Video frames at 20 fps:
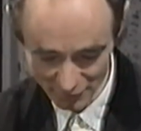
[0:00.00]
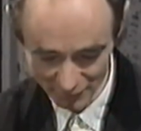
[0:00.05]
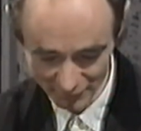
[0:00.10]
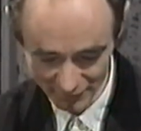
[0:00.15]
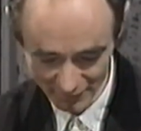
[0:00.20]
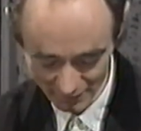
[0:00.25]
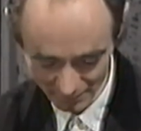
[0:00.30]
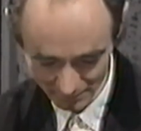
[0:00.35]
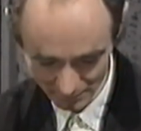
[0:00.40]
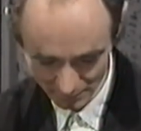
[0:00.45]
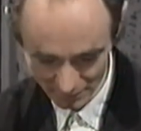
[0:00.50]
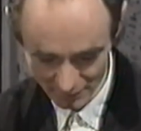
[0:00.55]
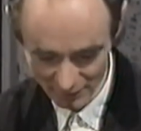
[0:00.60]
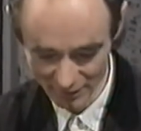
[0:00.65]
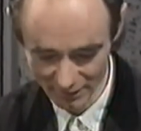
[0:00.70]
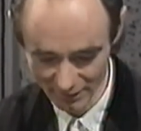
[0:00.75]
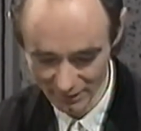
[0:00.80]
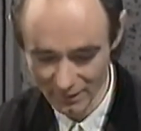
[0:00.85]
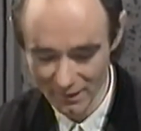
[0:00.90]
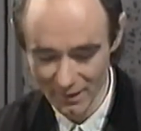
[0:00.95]
You're
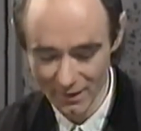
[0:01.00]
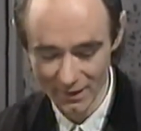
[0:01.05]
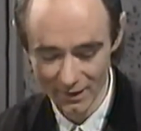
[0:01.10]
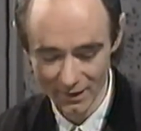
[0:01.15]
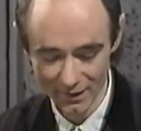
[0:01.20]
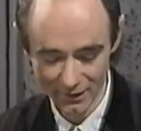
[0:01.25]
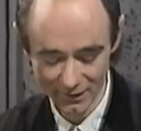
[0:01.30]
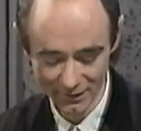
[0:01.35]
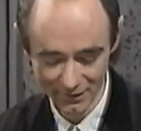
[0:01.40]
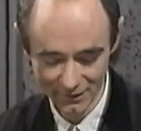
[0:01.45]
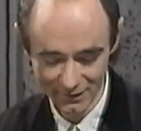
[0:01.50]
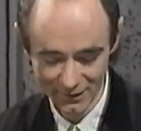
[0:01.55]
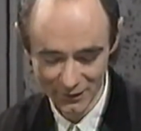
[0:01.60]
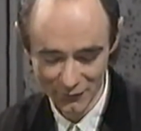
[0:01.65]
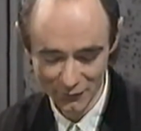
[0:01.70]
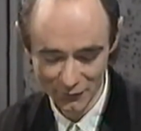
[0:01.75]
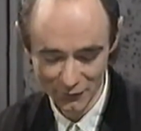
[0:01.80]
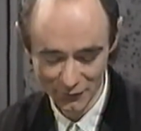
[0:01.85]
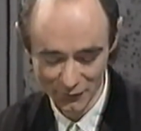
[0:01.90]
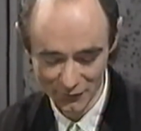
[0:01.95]
immediately
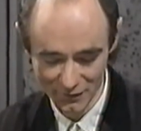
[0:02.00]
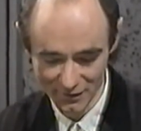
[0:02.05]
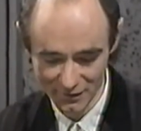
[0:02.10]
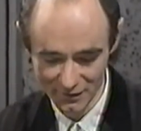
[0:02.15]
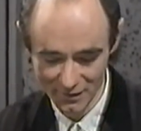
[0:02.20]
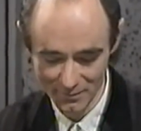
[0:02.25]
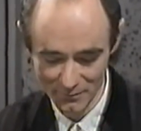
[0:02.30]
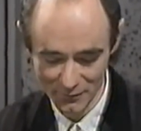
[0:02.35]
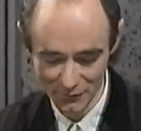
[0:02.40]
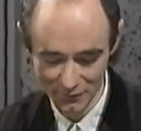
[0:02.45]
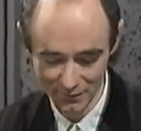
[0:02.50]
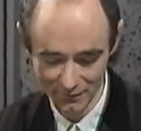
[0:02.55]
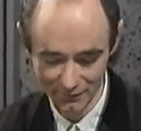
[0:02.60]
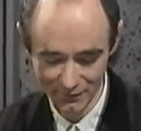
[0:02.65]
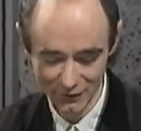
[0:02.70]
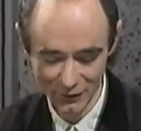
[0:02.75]
introducing some sort of